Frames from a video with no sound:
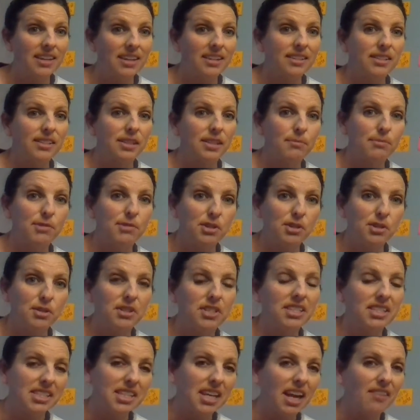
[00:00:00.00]
Some
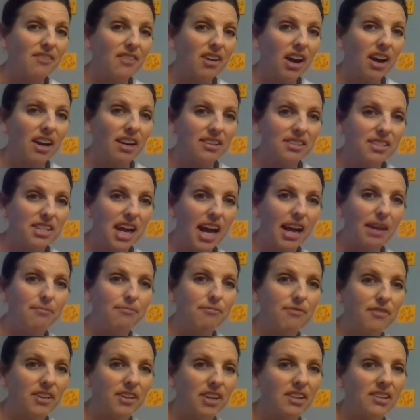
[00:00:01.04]
students have a hard time
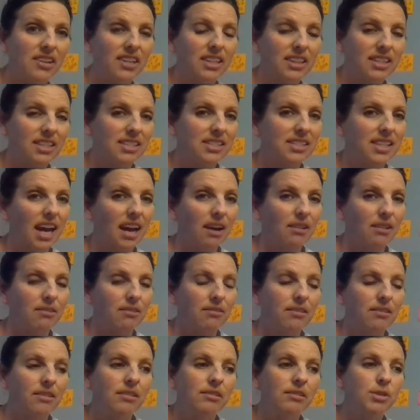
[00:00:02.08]
figuring this out.
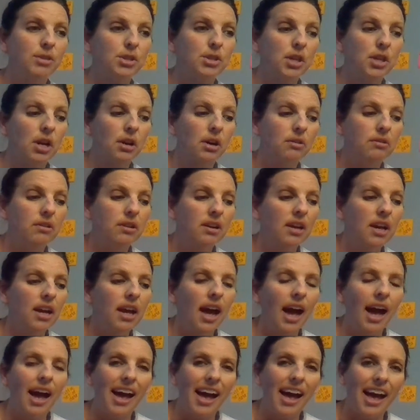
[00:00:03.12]
So
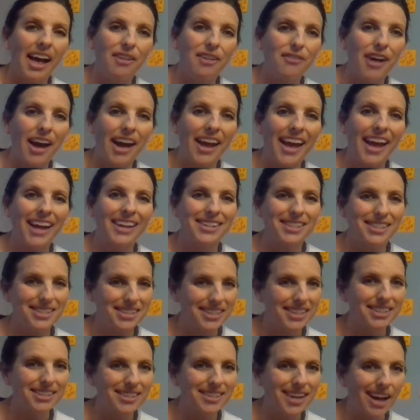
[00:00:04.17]
if I had
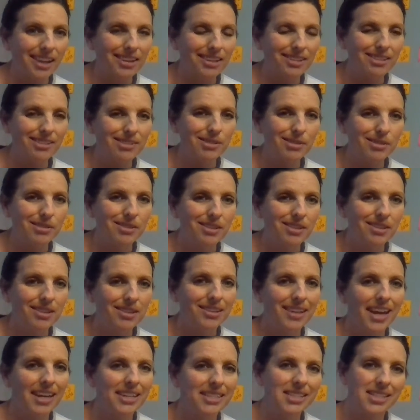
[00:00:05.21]
$6
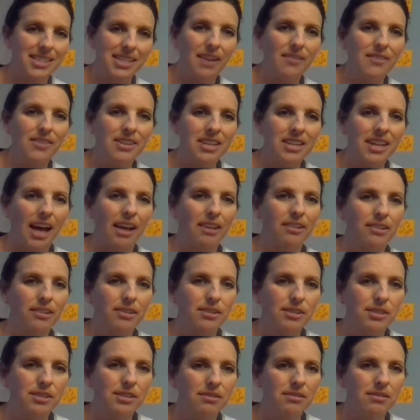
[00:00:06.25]
and
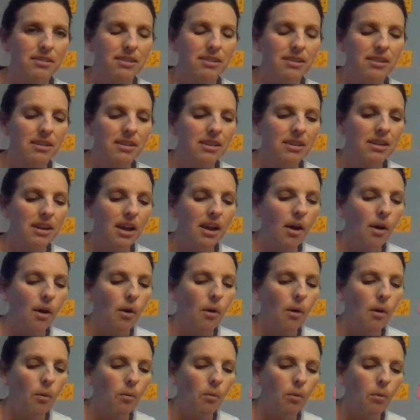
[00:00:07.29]
$7,
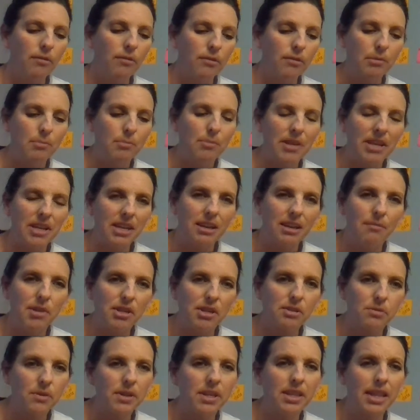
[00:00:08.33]
what would be in
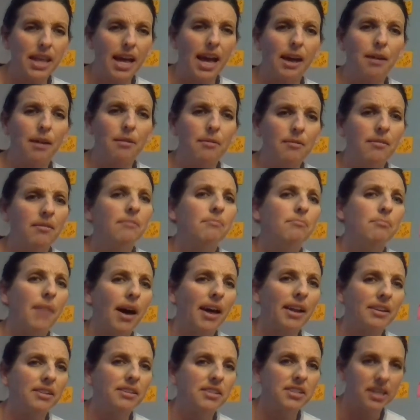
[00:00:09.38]
between that
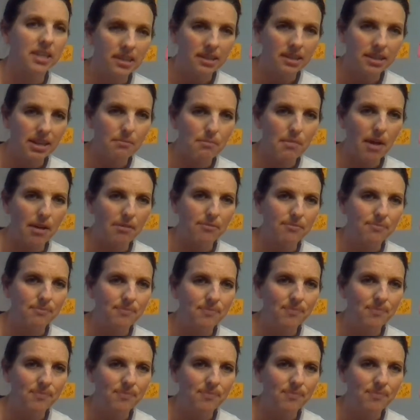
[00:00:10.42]
monetary amount?